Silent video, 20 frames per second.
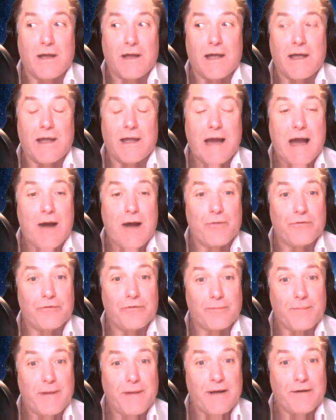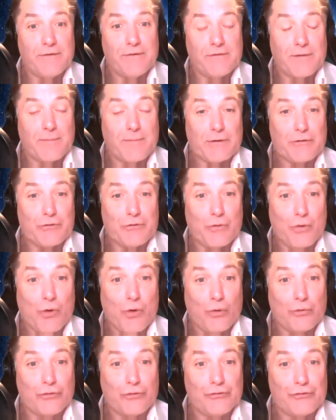And I was amazed that my 2
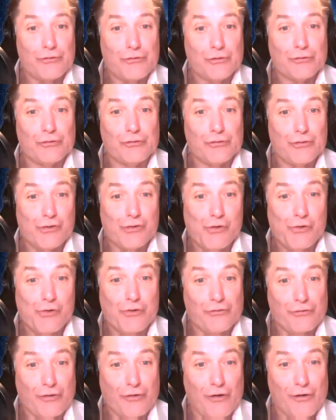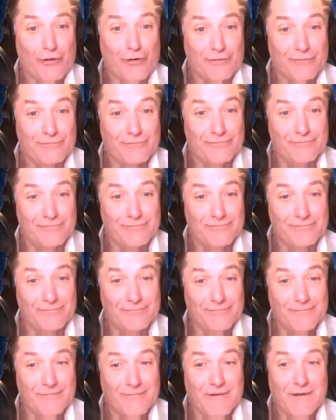older children knew the song
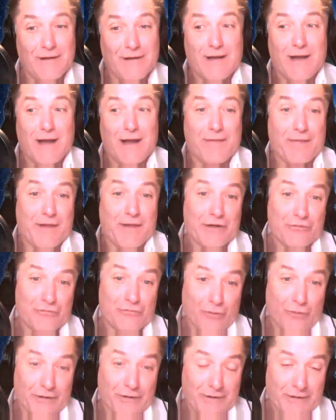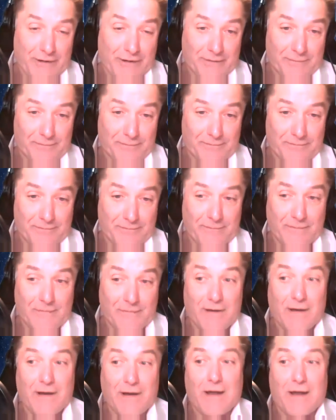and they joined in.
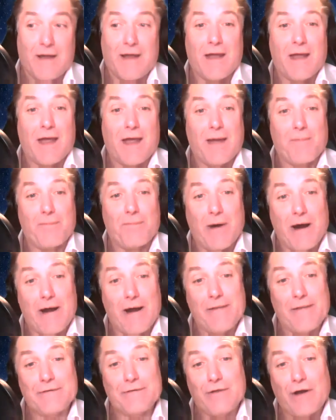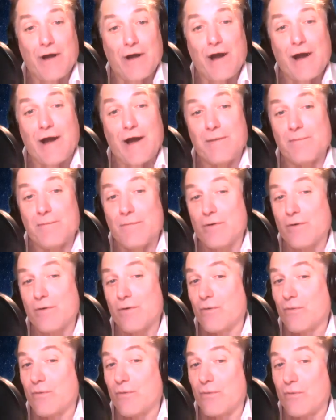And by that time,
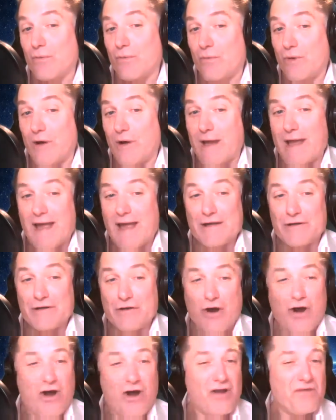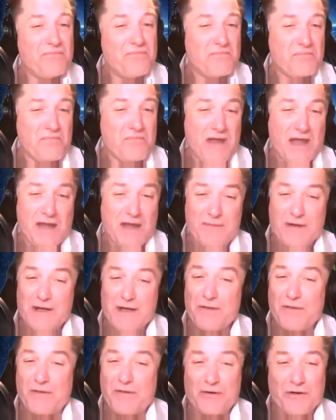we had gone
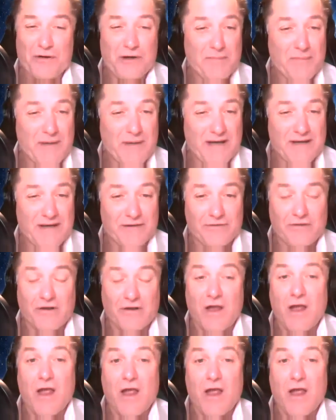maybe 30 minutes.